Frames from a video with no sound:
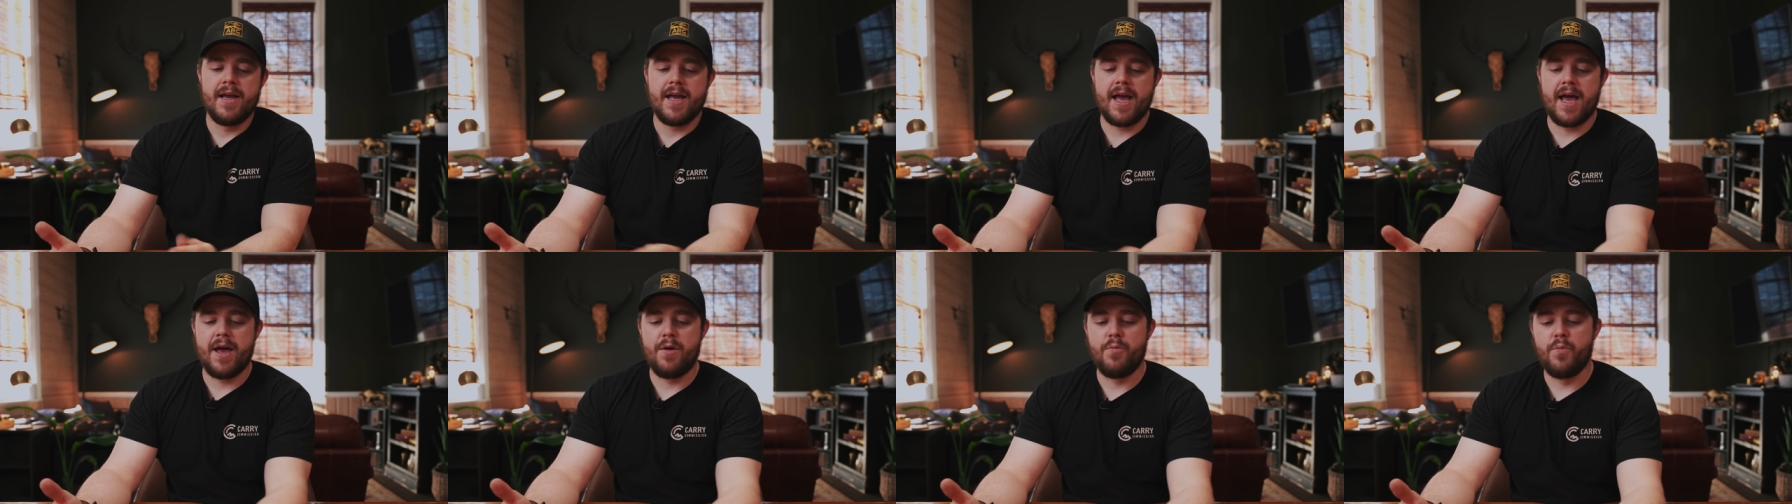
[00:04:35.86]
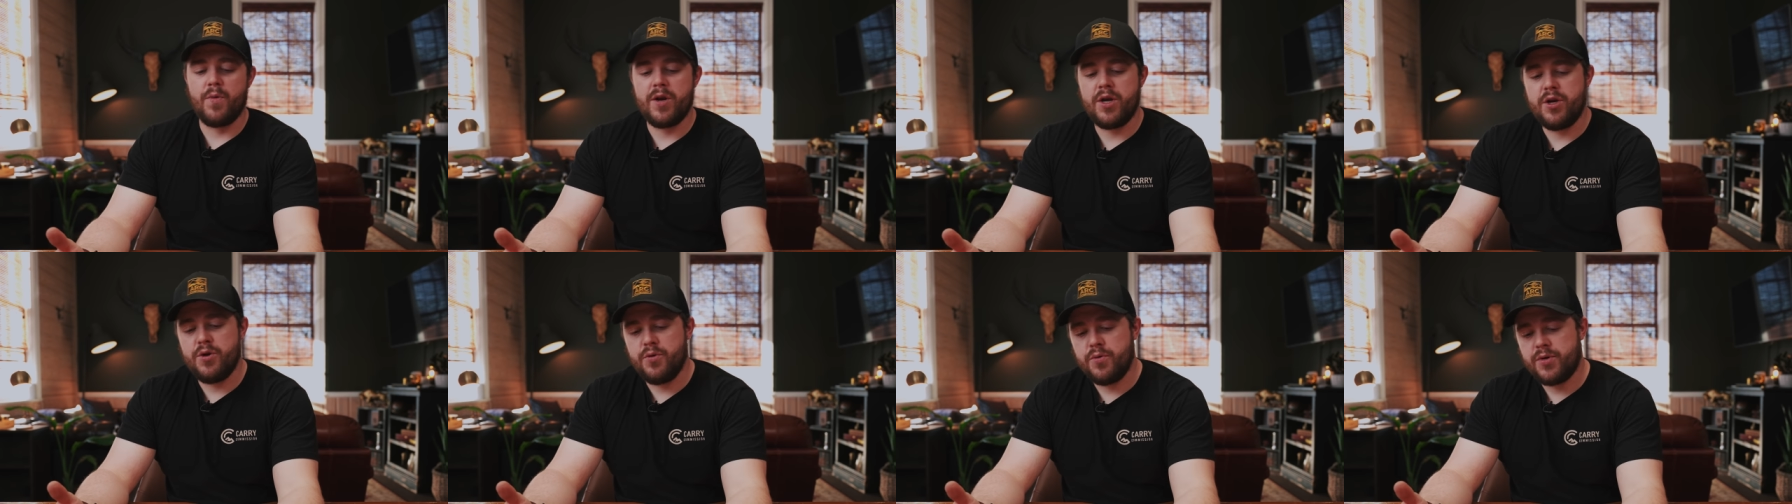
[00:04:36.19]
And
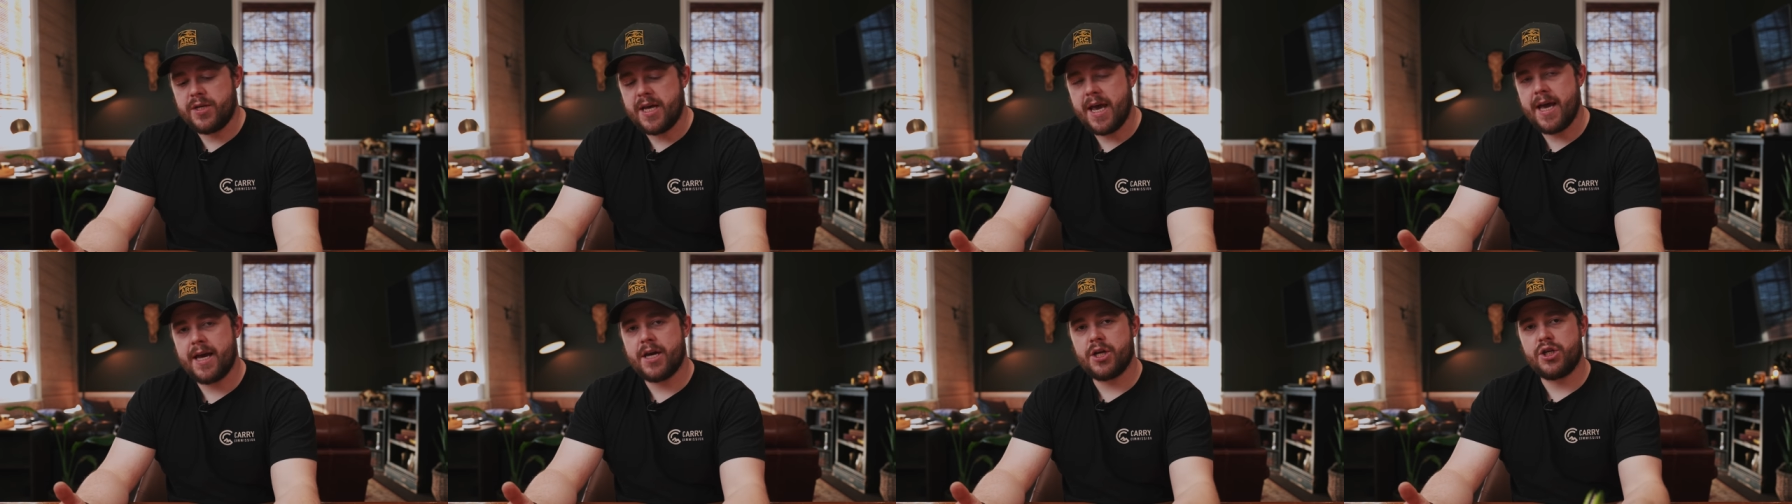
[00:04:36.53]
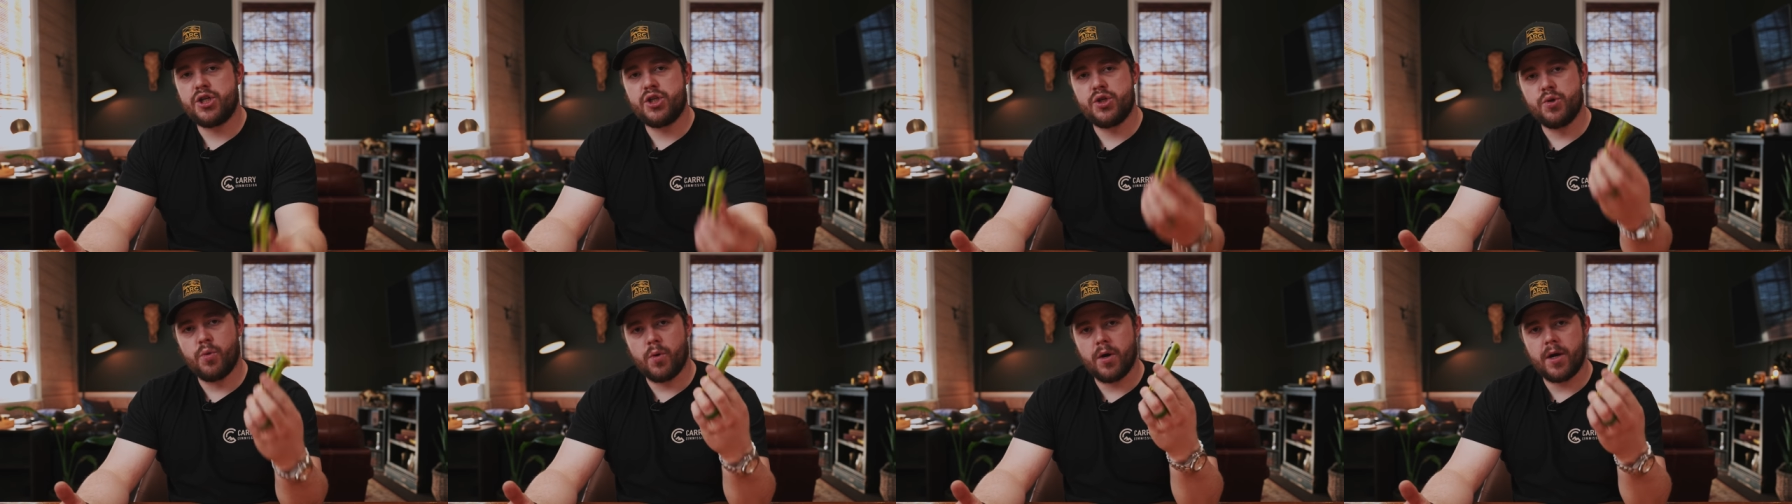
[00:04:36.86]
when you take a
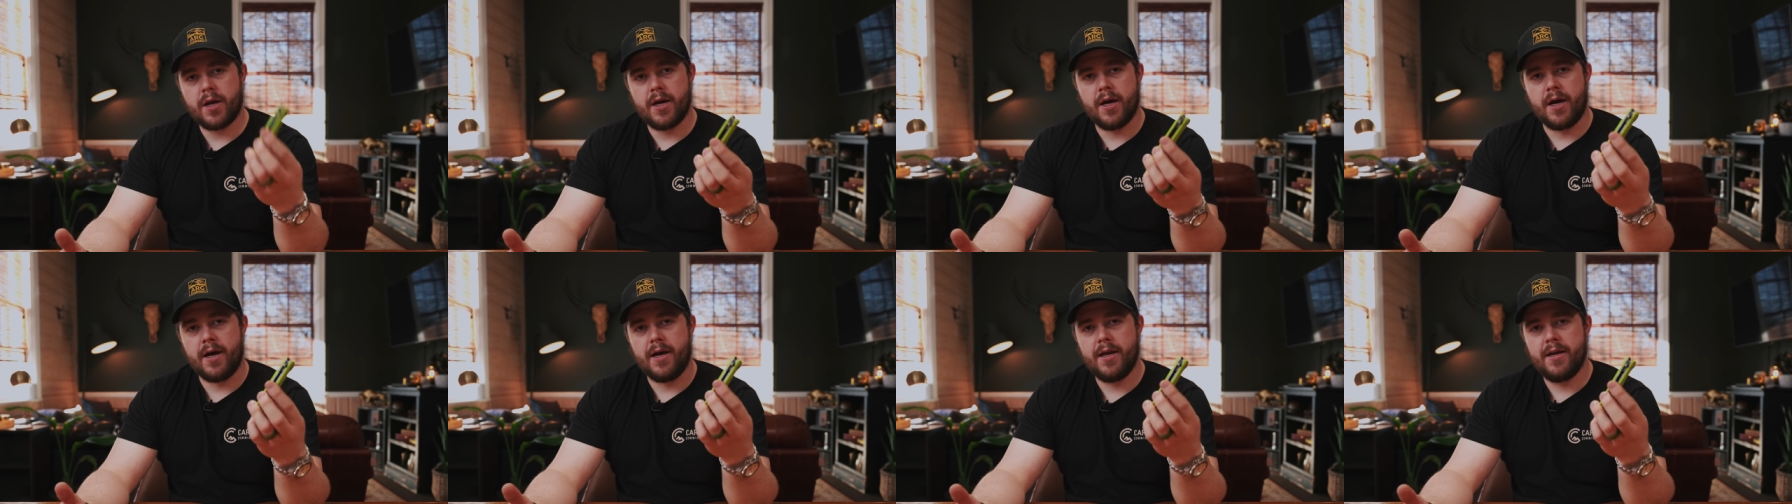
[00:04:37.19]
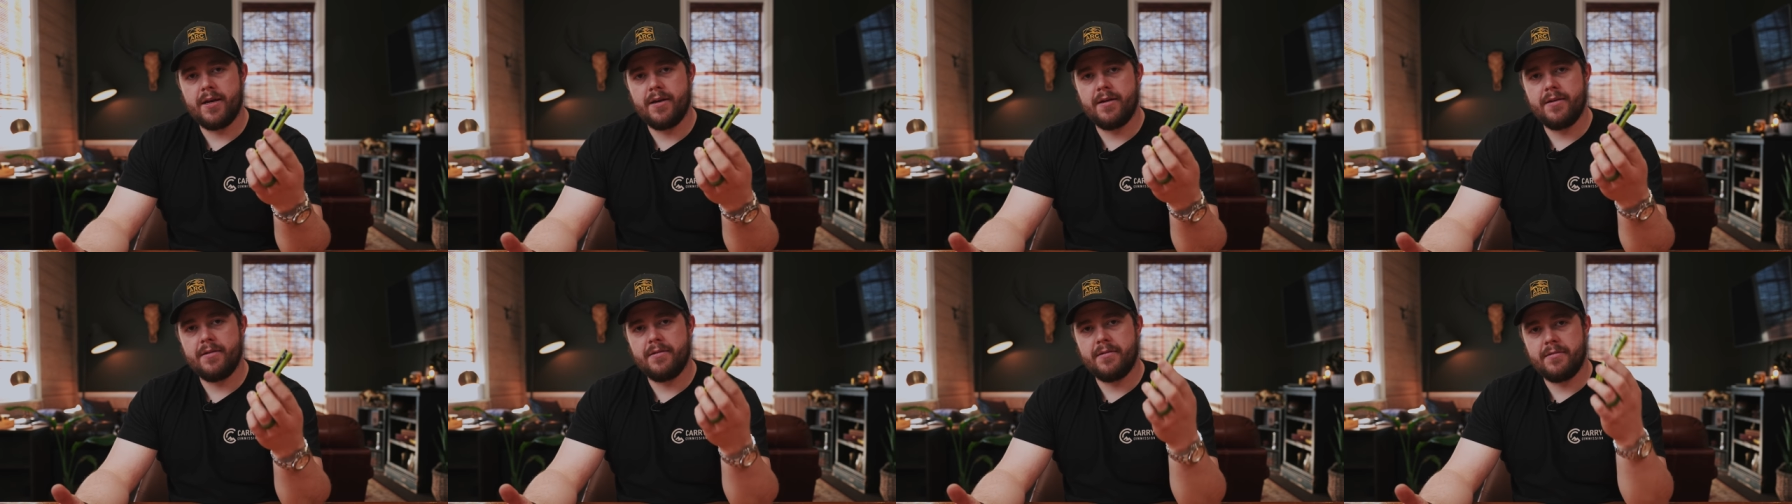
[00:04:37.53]

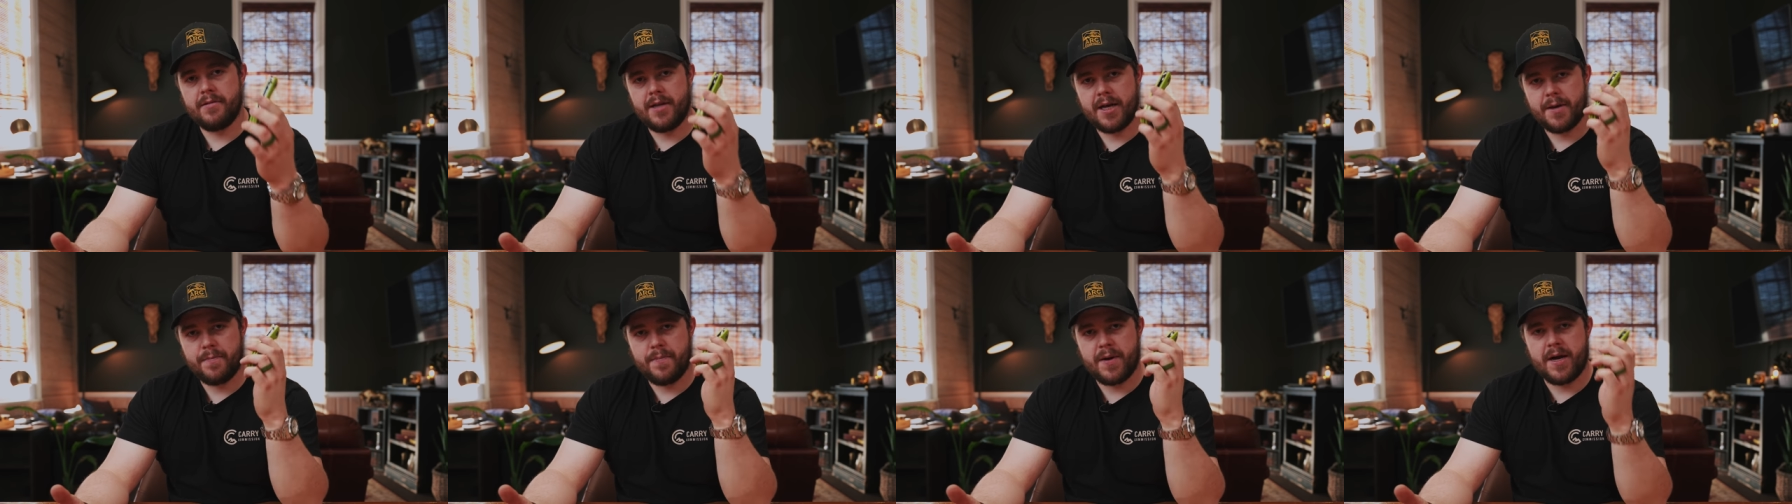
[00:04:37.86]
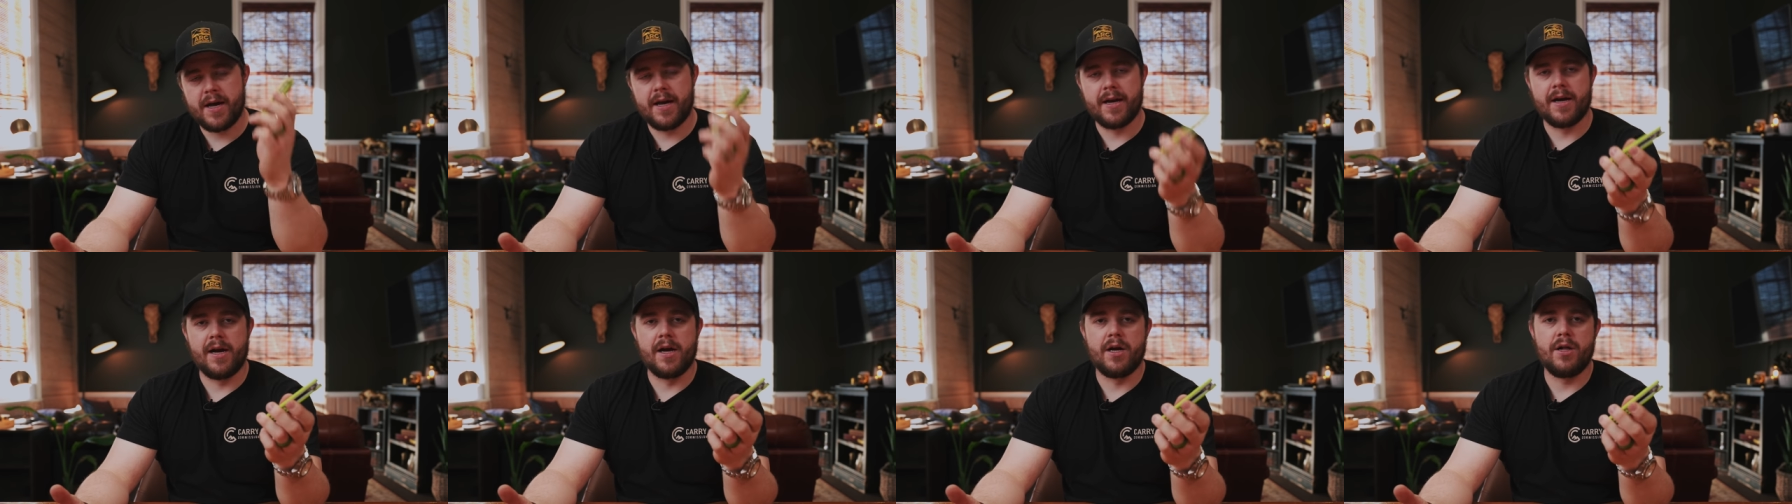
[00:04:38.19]
shortcut, like
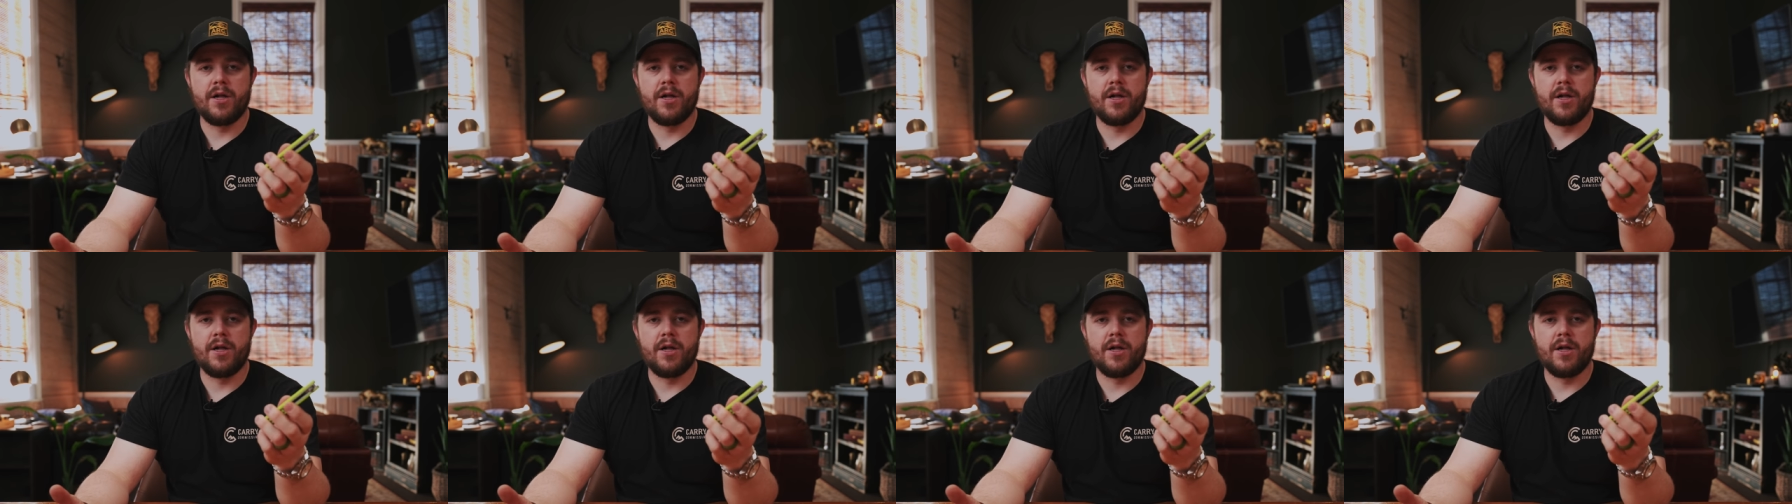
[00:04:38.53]
buying a